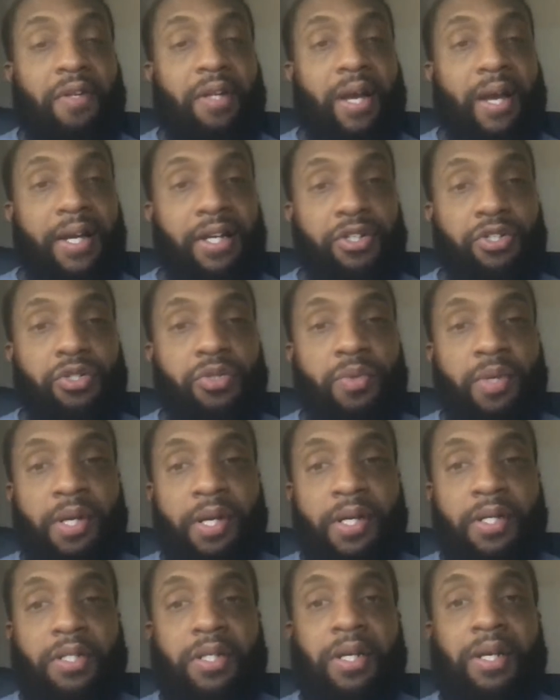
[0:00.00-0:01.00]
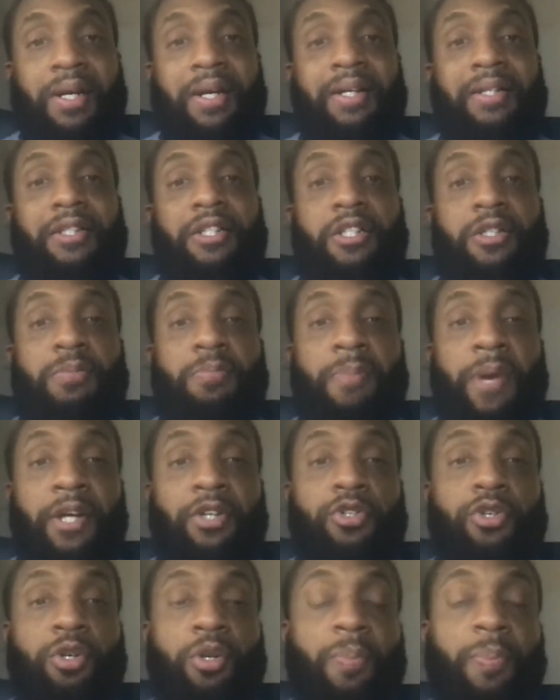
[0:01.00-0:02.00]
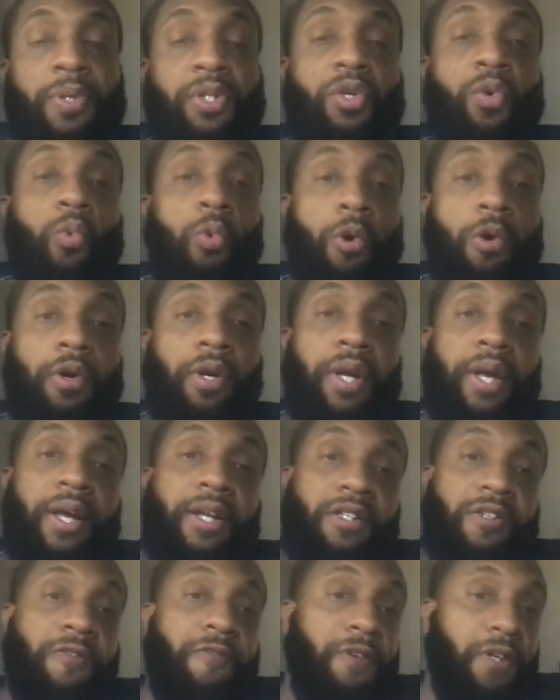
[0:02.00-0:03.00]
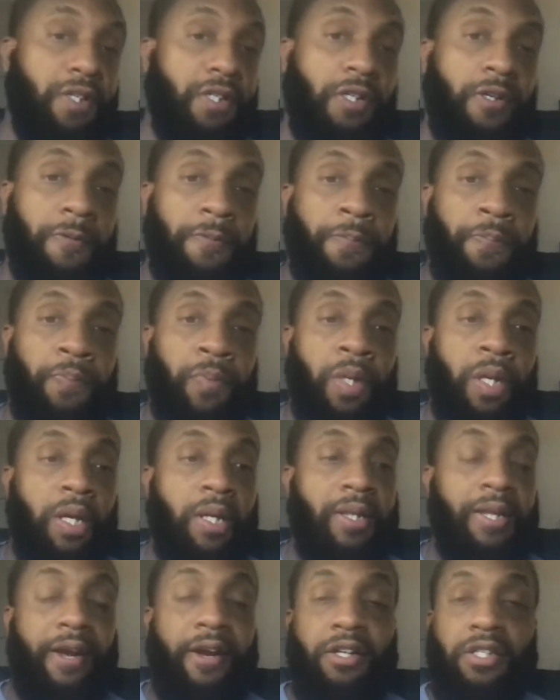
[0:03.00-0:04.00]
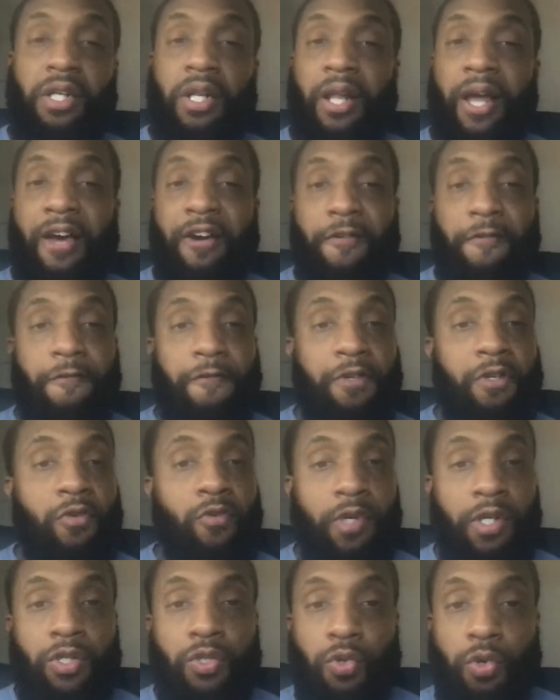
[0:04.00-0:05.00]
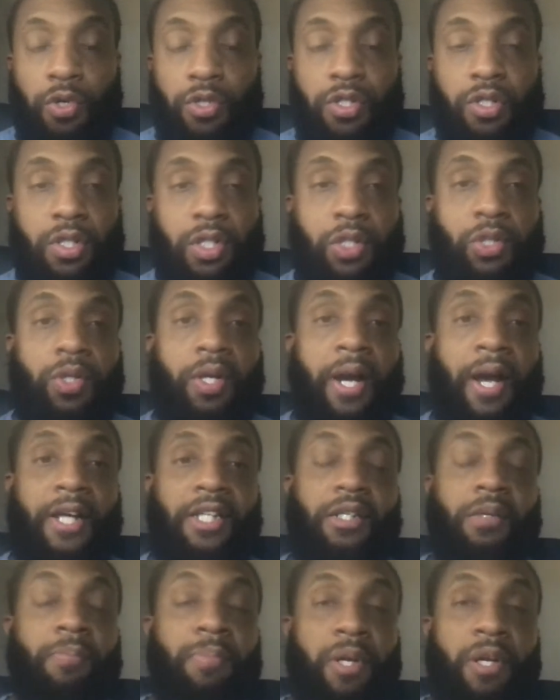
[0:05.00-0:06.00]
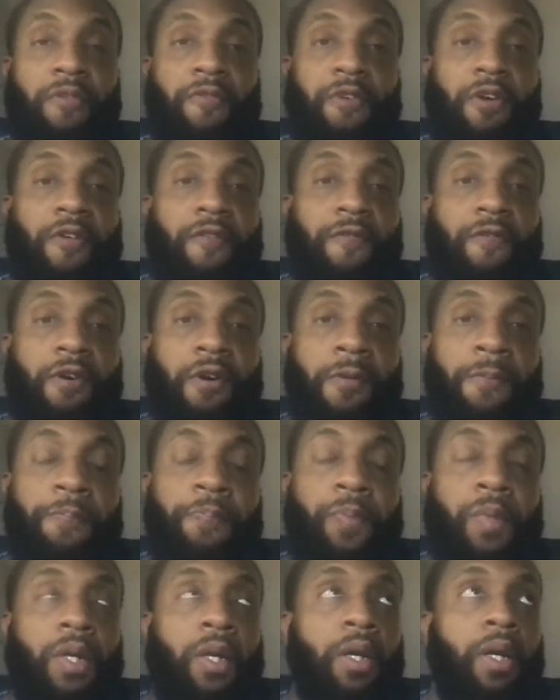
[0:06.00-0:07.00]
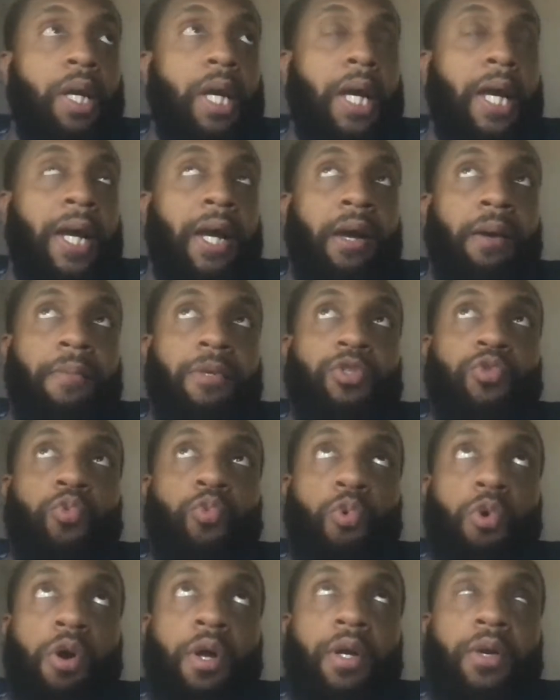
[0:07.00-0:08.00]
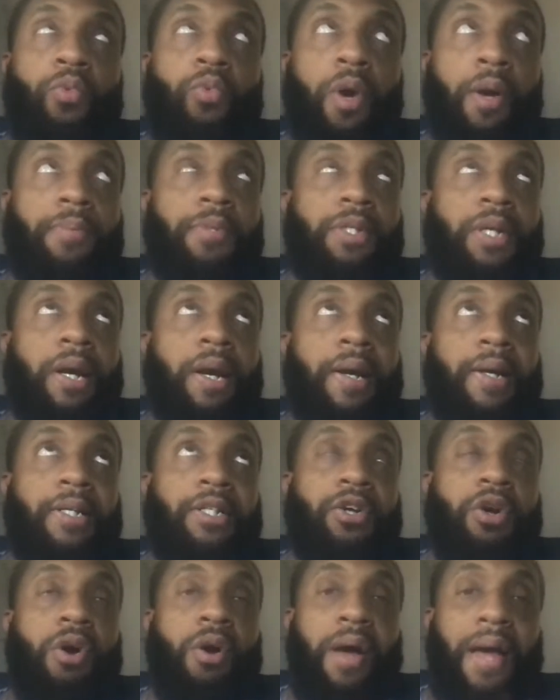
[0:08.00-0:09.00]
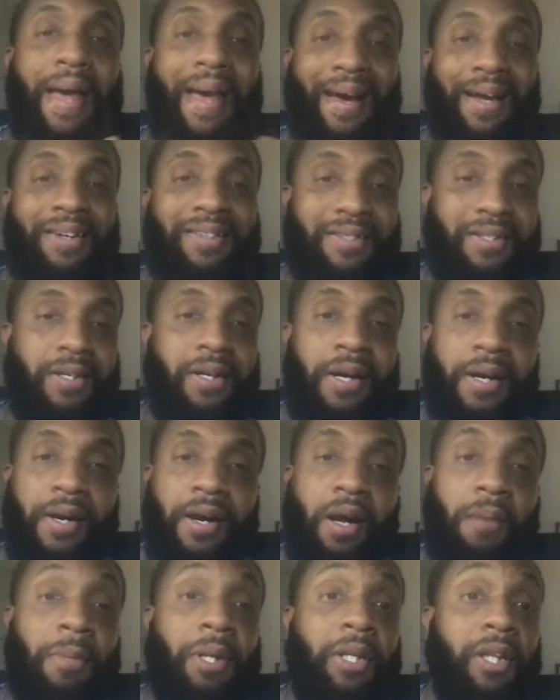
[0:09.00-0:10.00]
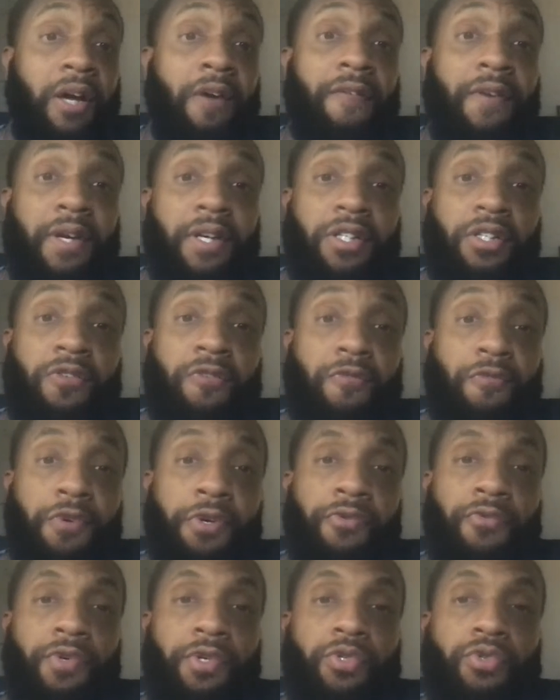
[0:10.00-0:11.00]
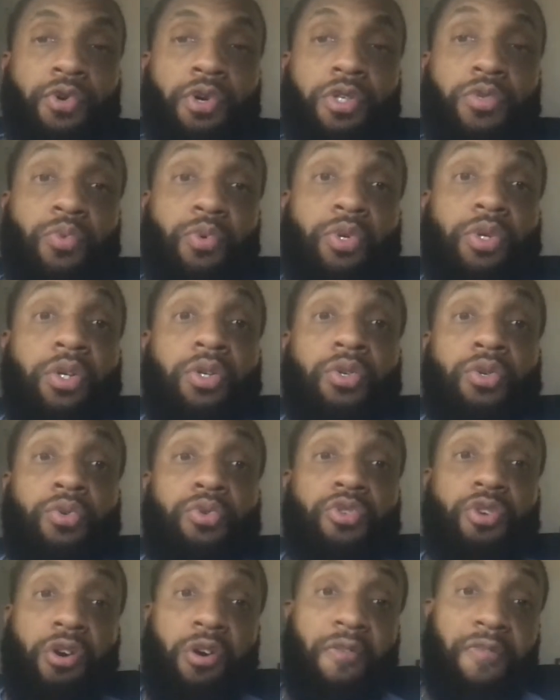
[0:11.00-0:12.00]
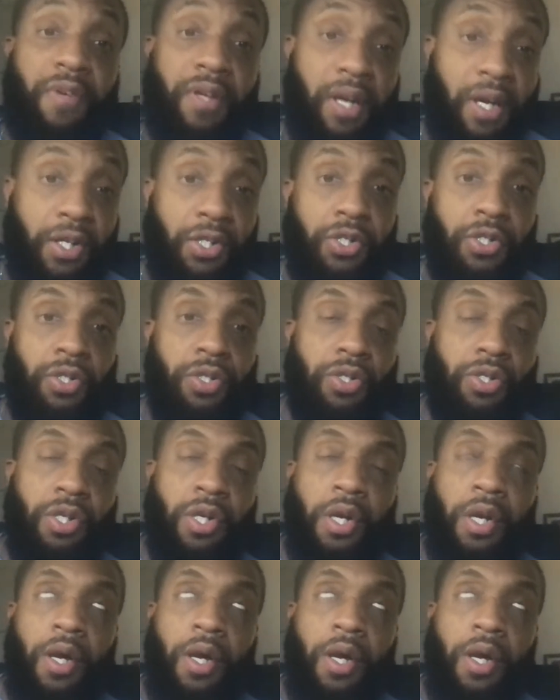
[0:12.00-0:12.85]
that issue is, just make sure you put the work in to fix it. There's a lot of free resources that you guys can benefit from. It's one website, it's called Allison.com. I love it. It's a free resource where you can do certifications.